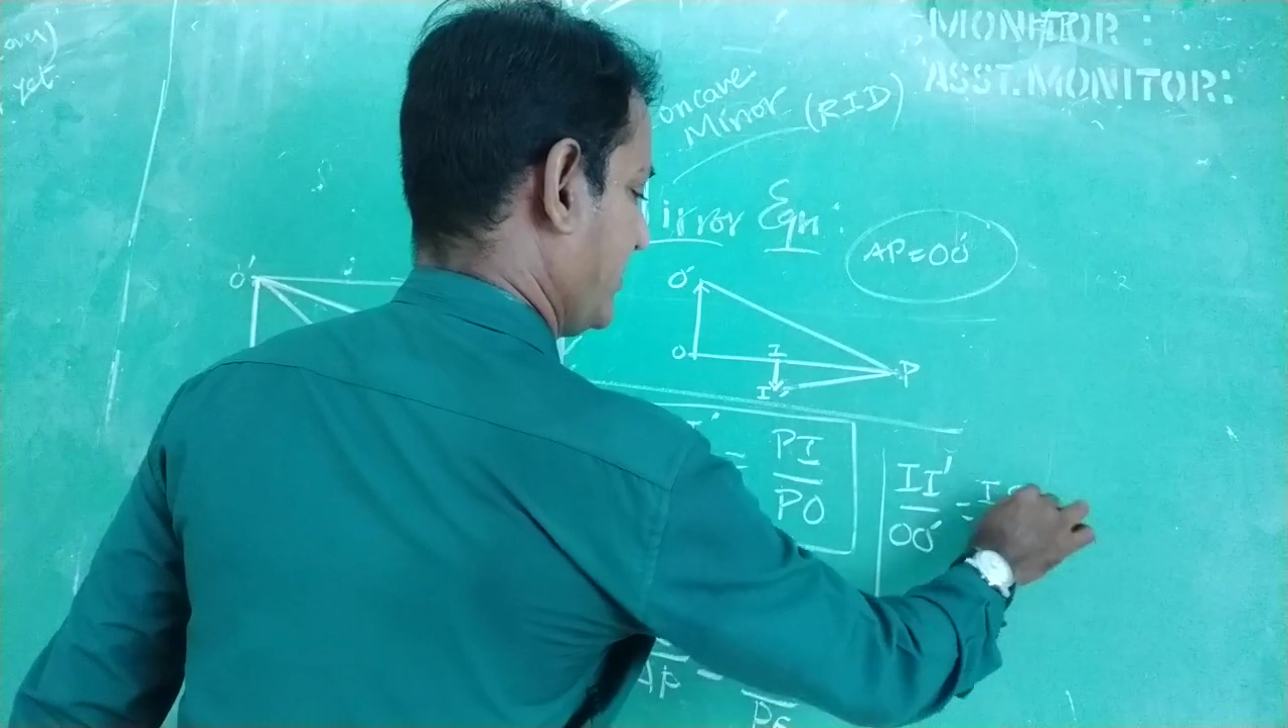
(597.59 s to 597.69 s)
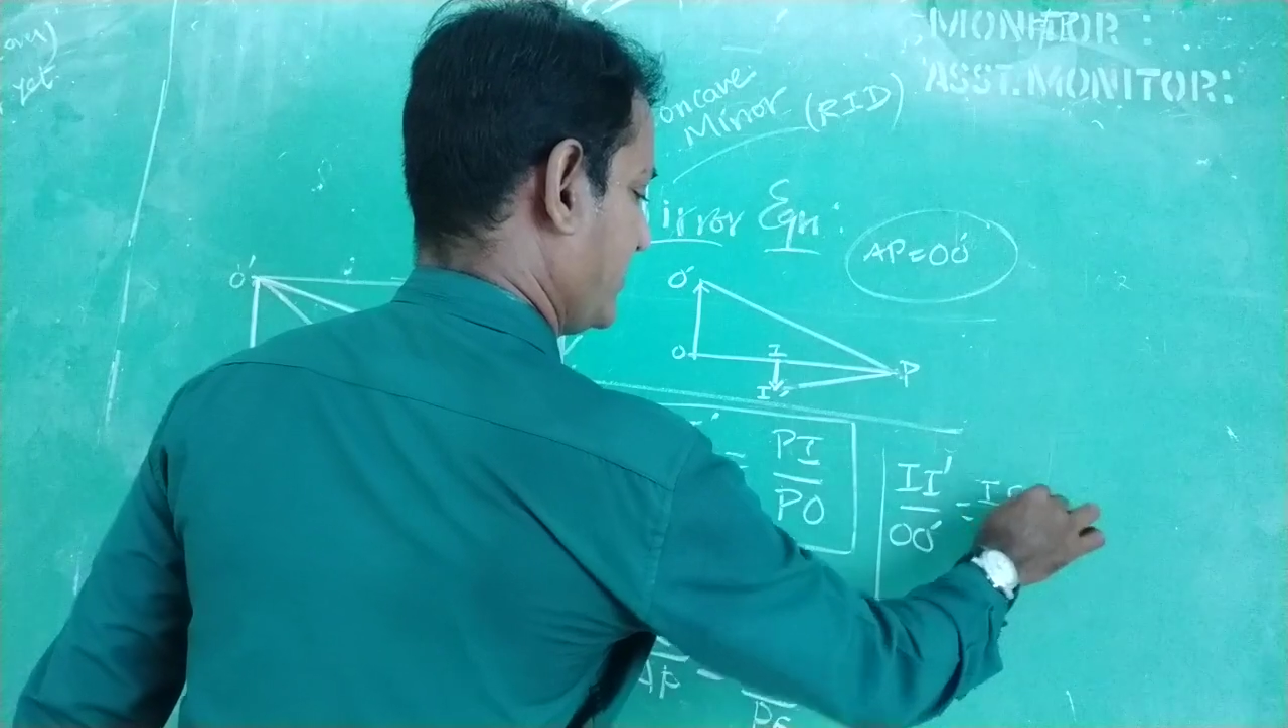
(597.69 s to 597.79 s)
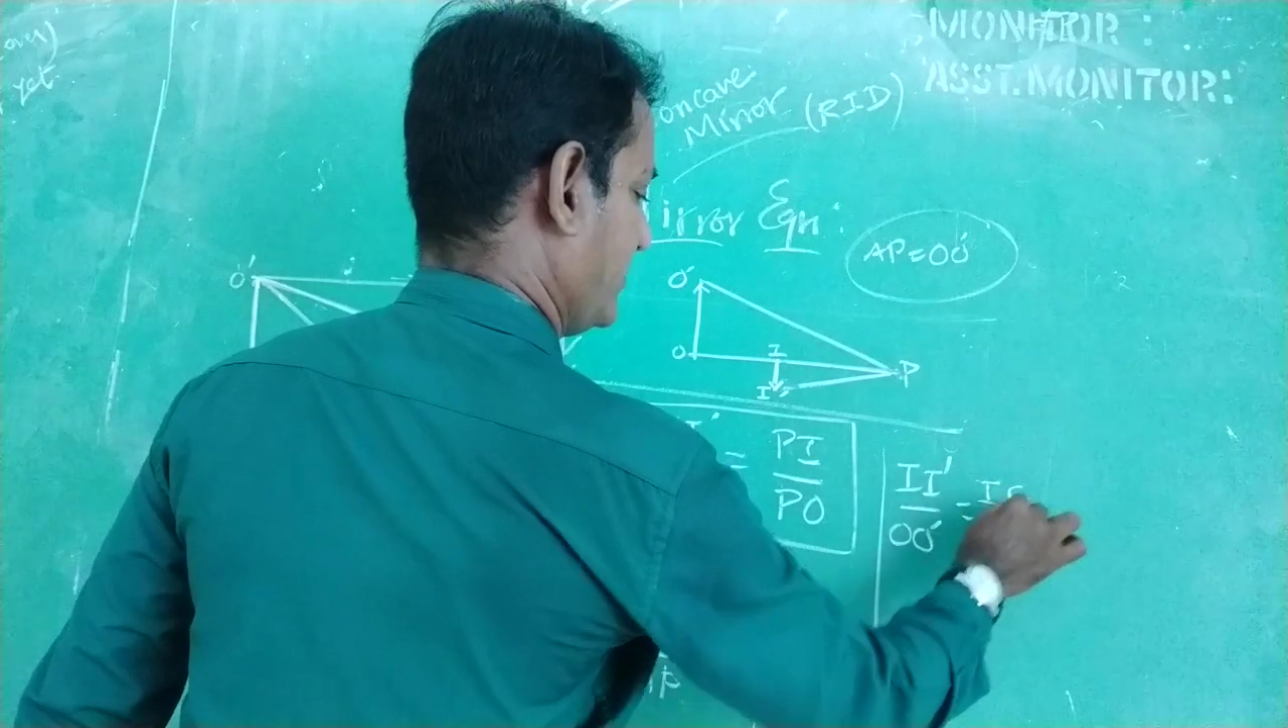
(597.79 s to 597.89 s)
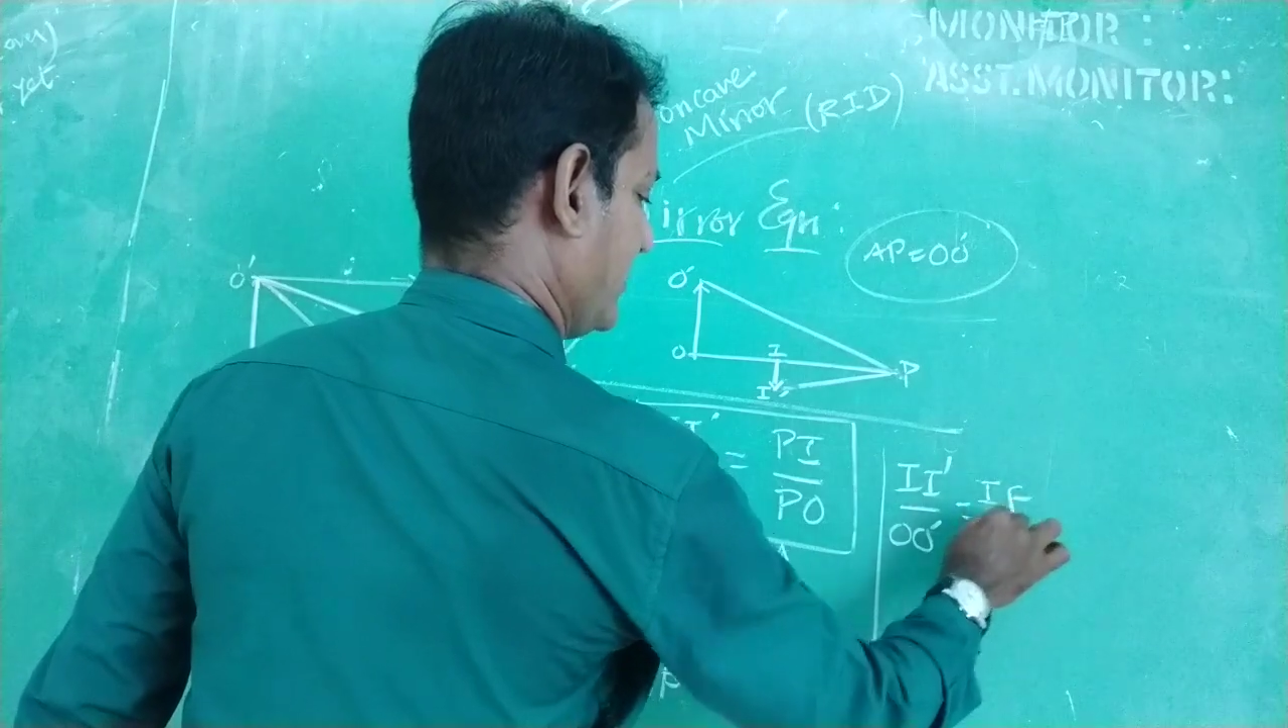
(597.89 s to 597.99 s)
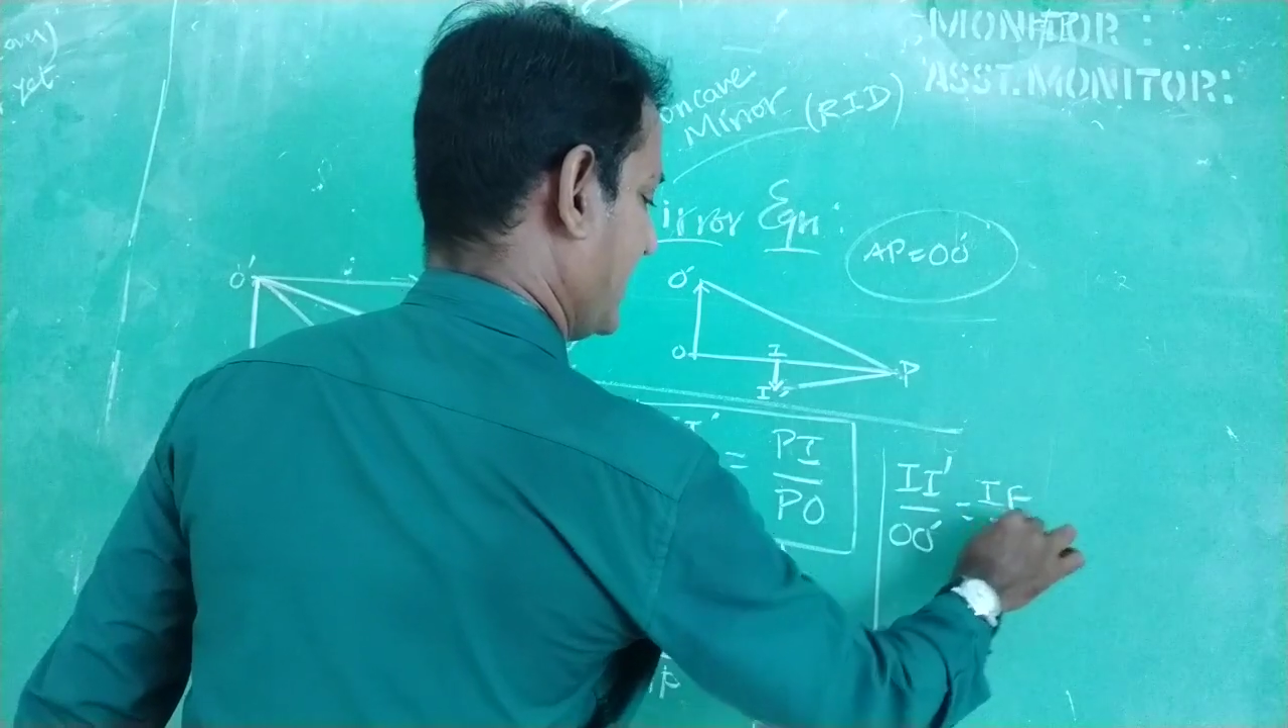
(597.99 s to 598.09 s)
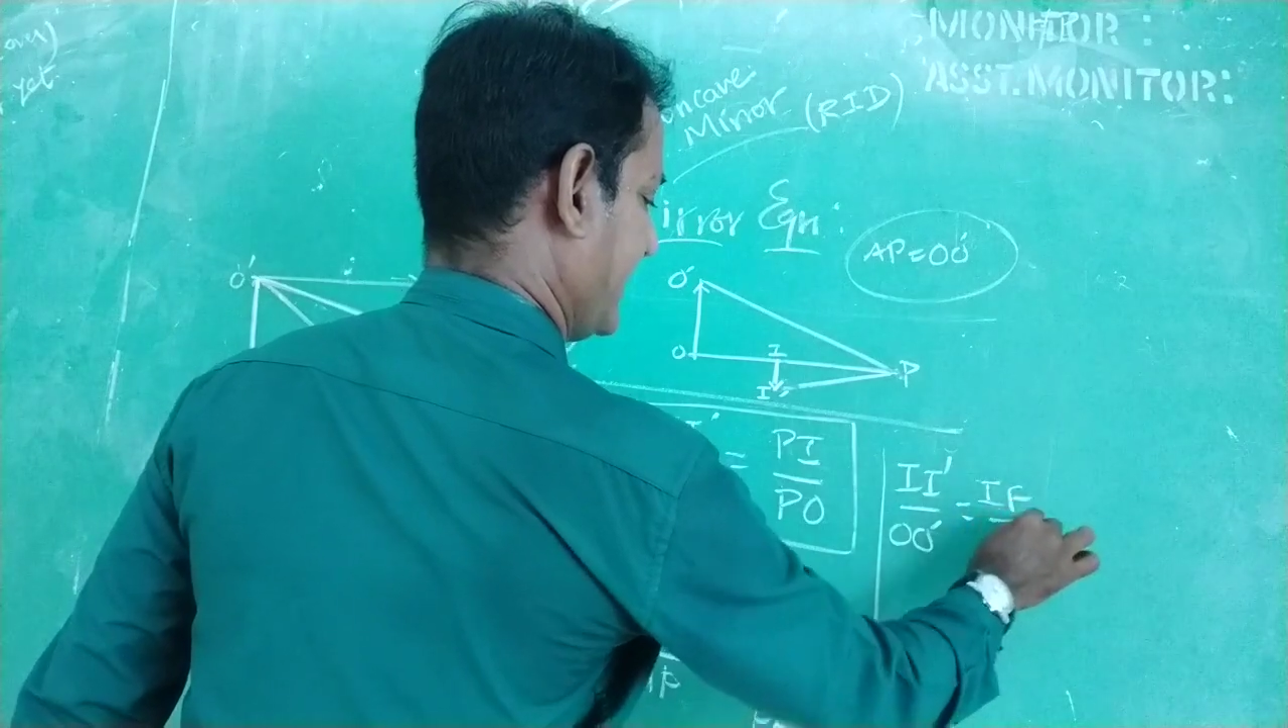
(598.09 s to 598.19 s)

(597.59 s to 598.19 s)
to